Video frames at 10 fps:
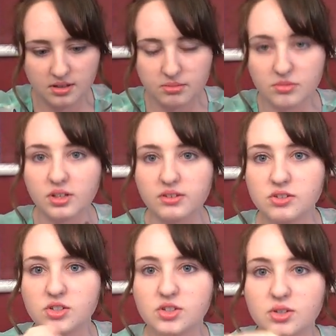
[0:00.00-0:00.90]
not even
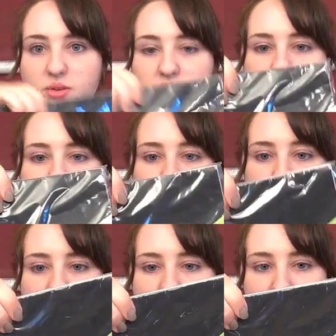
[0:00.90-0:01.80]
too sure what it's for,
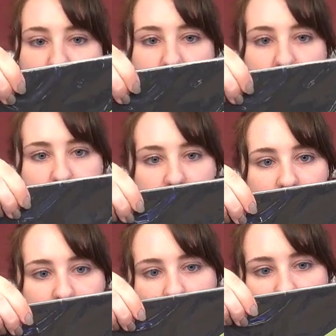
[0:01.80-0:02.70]
but
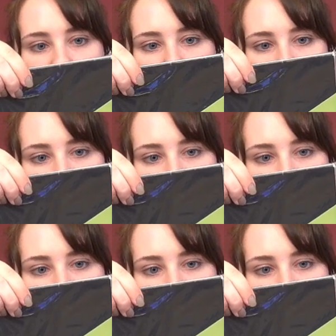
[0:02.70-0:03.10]
yeah.